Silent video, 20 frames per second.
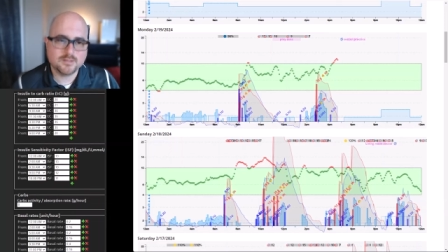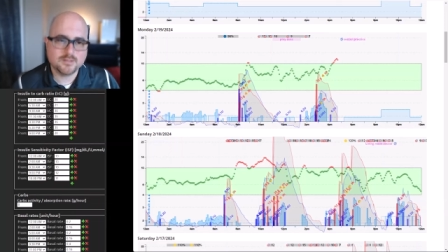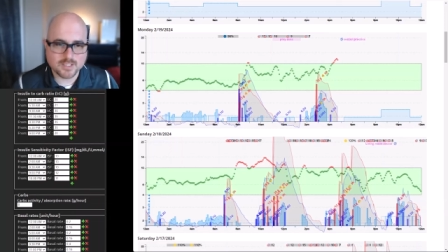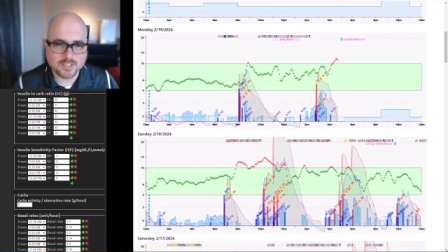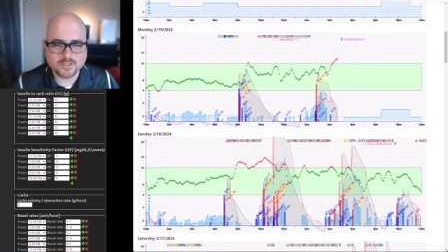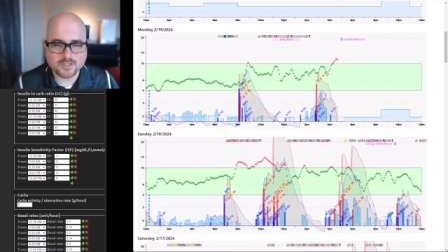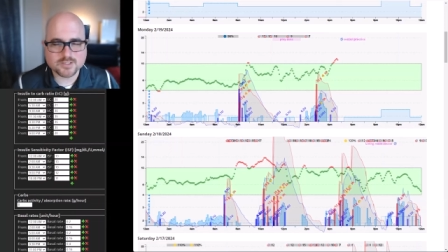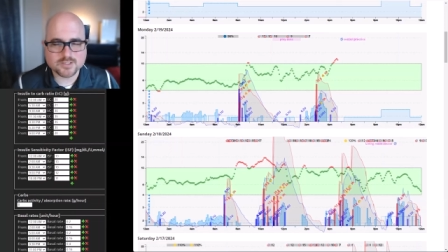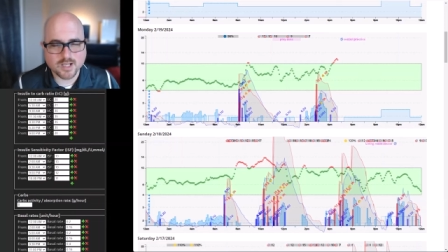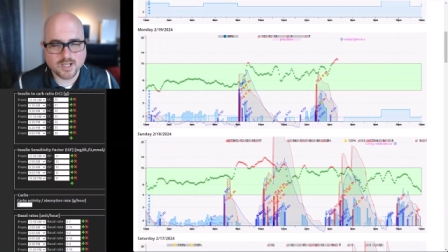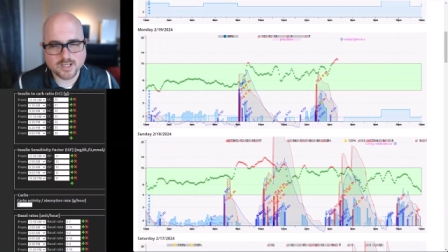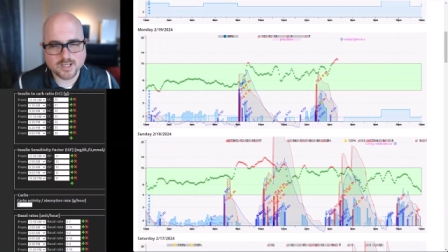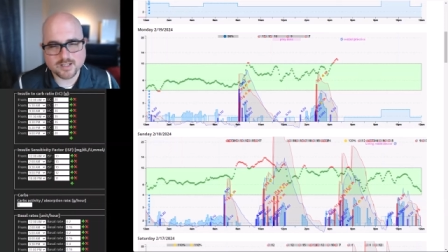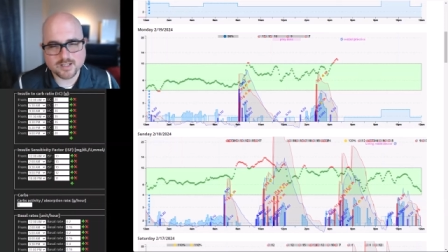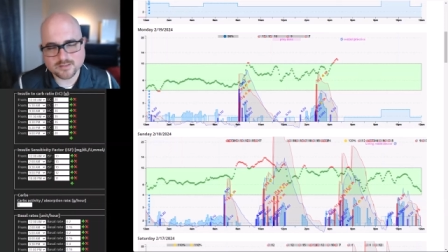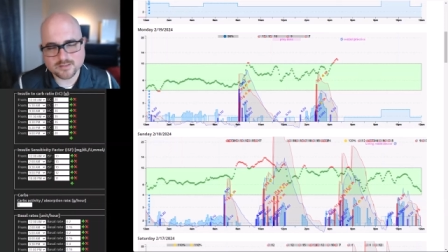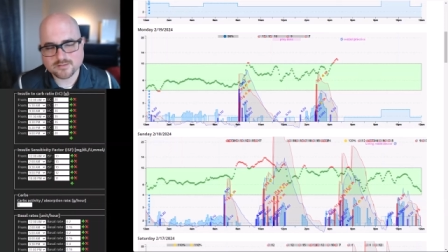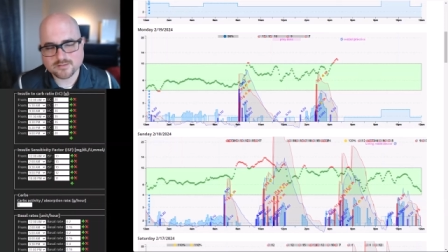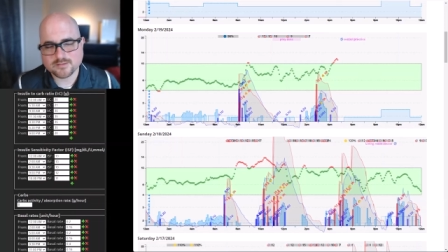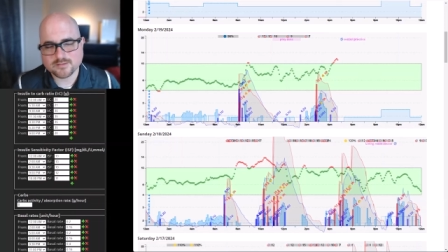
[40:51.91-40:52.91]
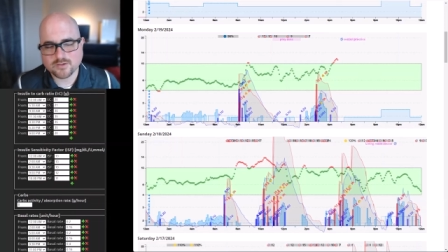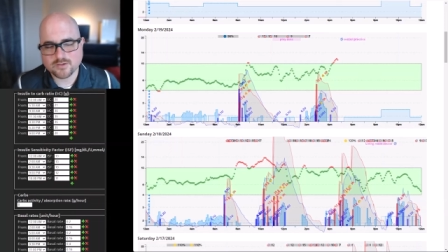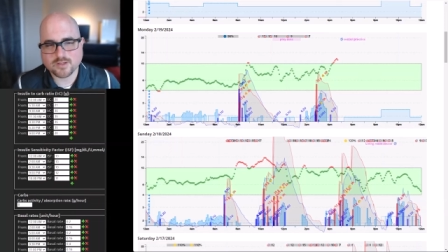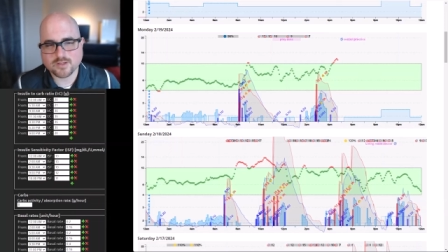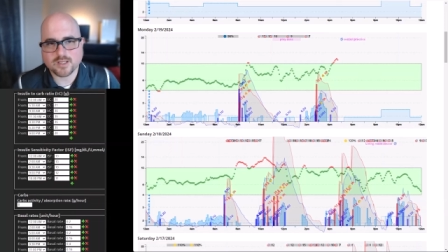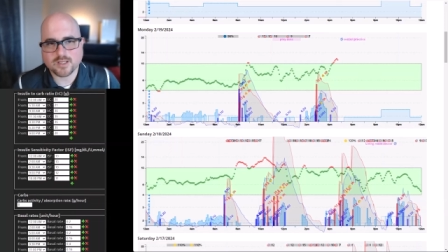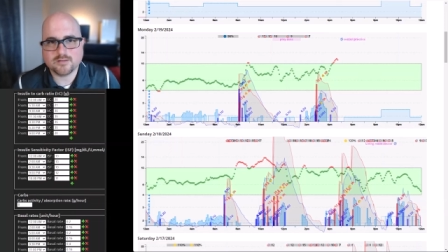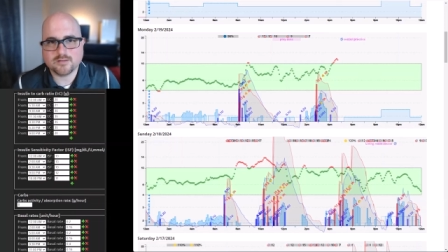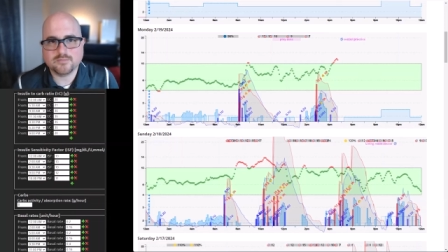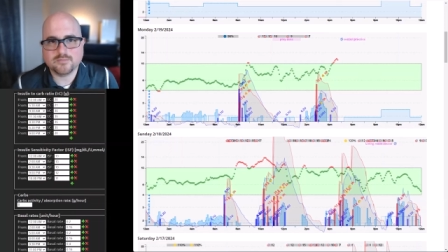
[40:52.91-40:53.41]
Then you're talking,
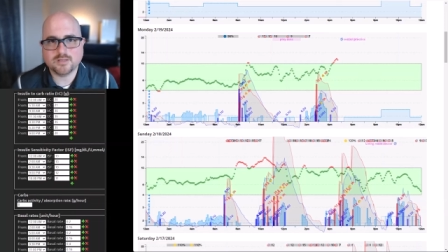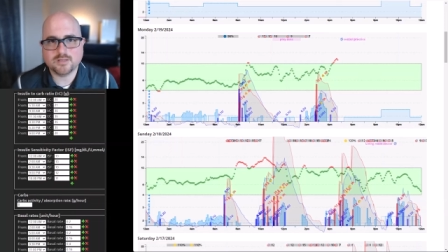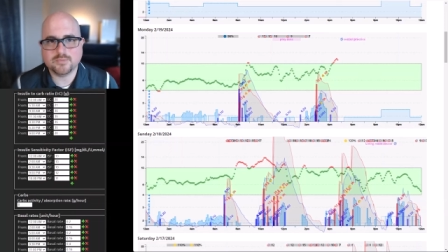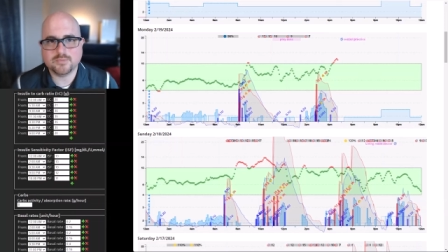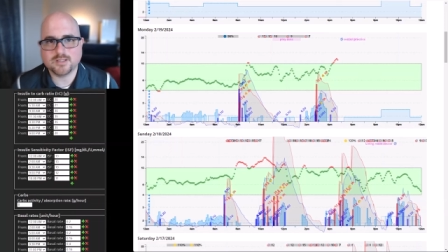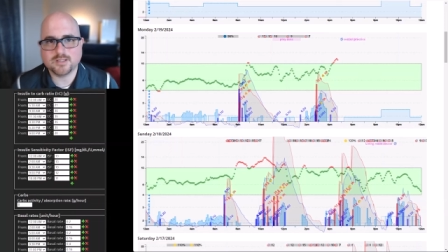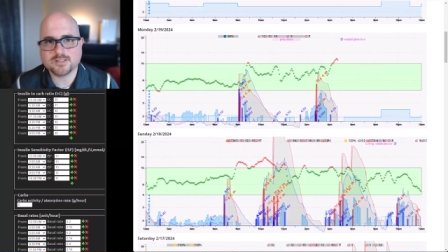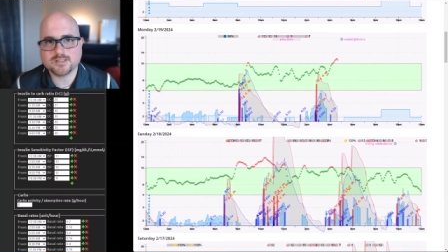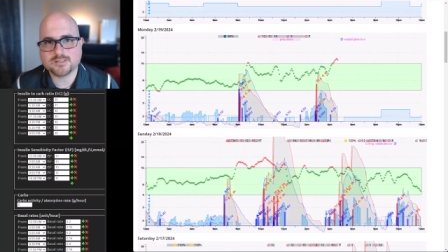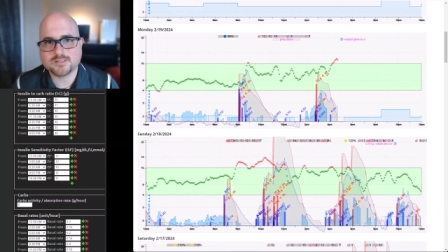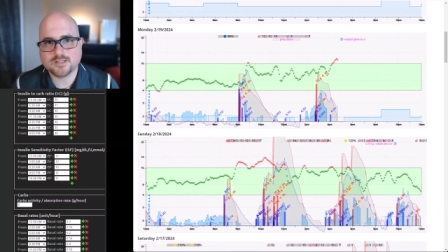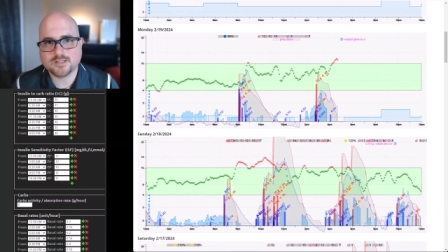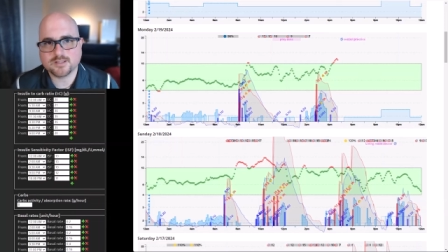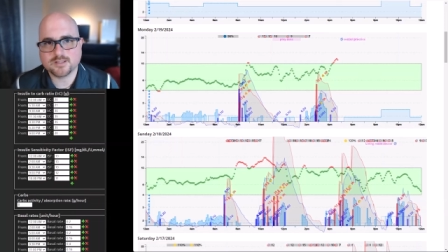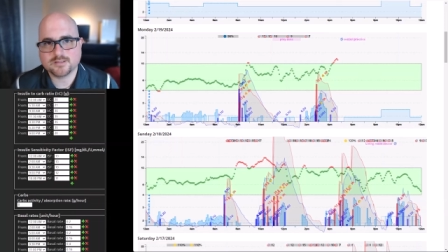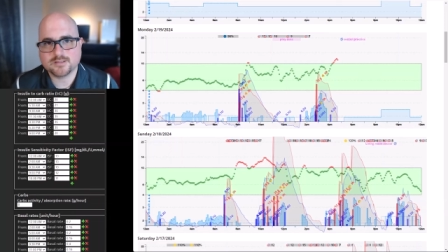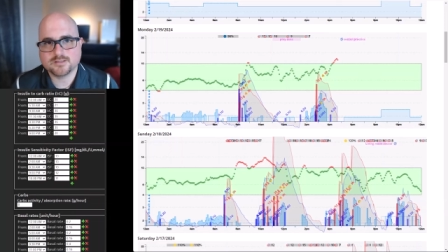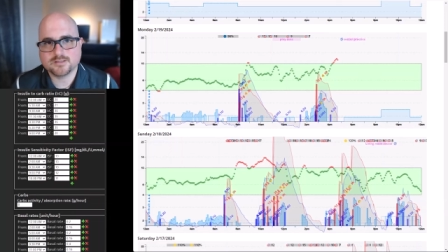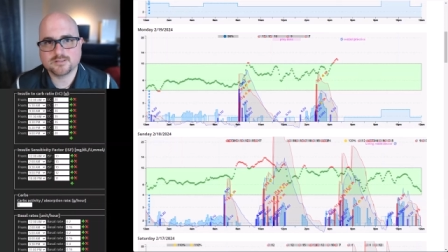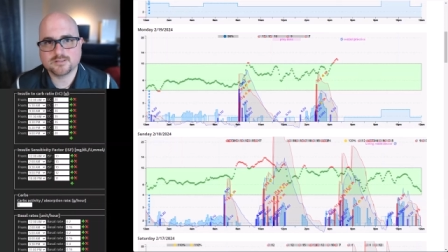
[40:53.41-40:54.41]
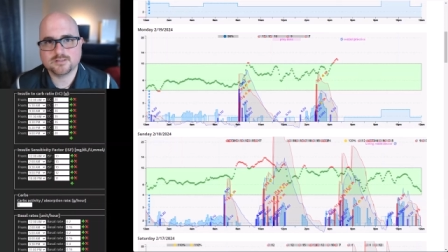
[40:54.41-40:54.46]
okay, maybe it's uh